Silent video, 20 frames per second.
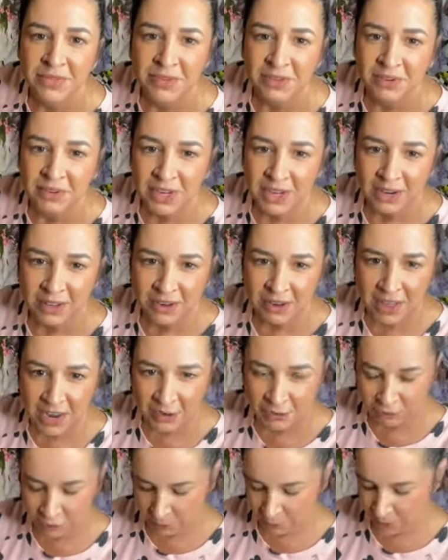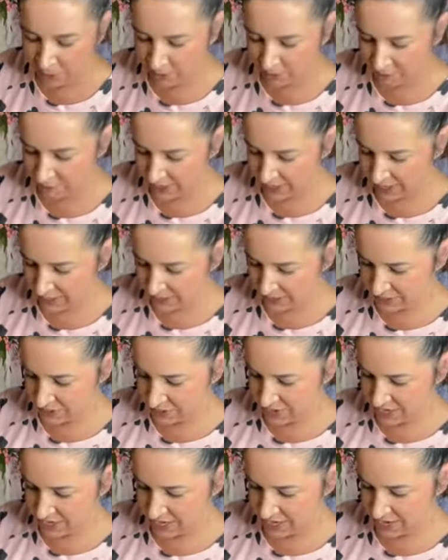I got a lot of football fans
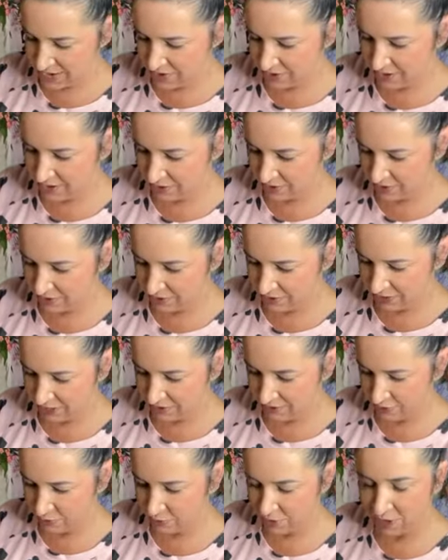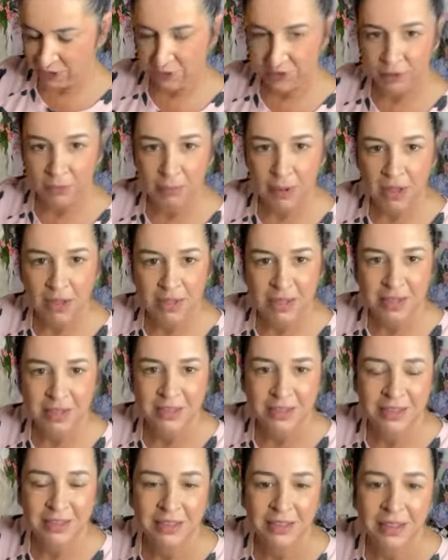on here. I don't hardly ever watch football.
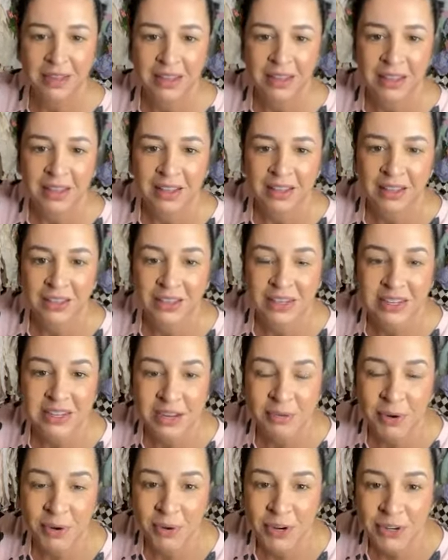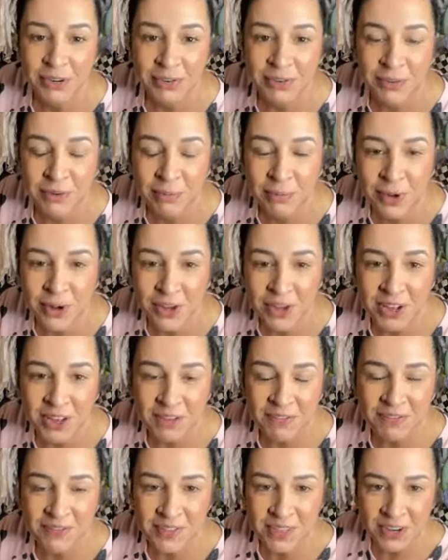The only time I watch football if
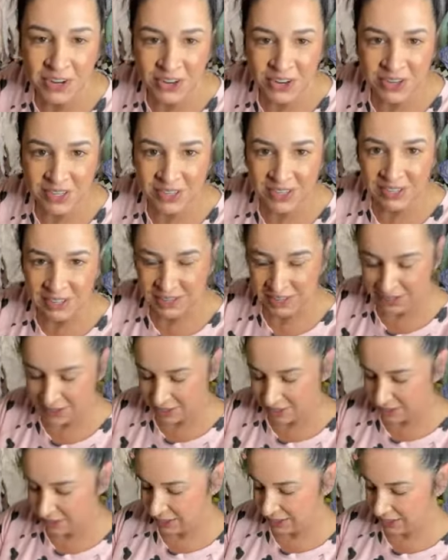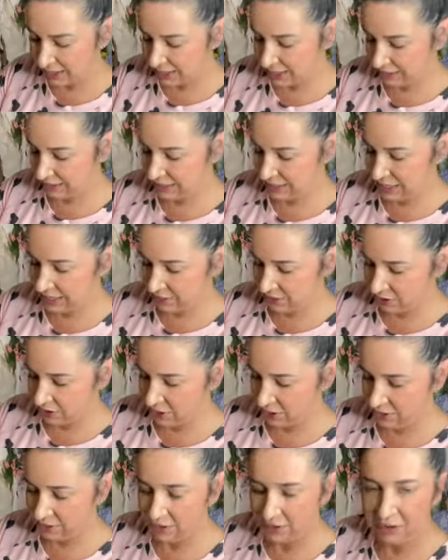there's a get-together
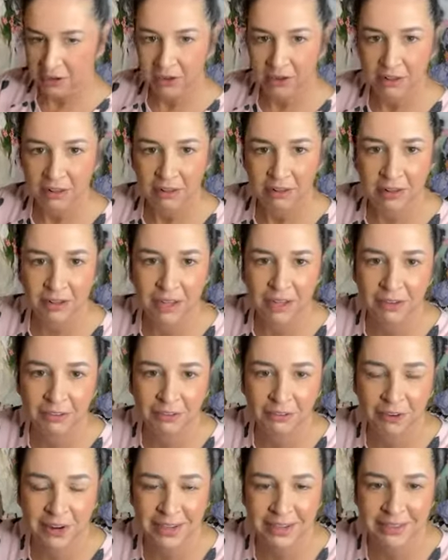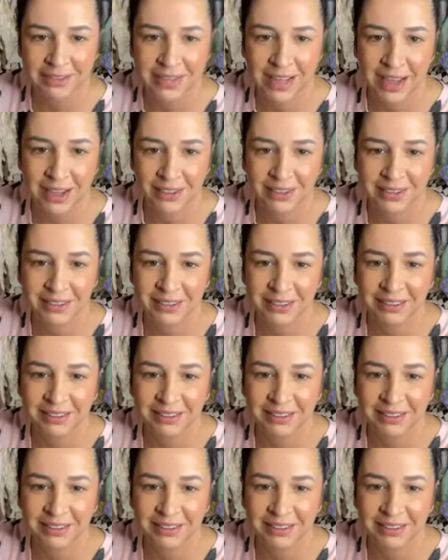at a friend's house.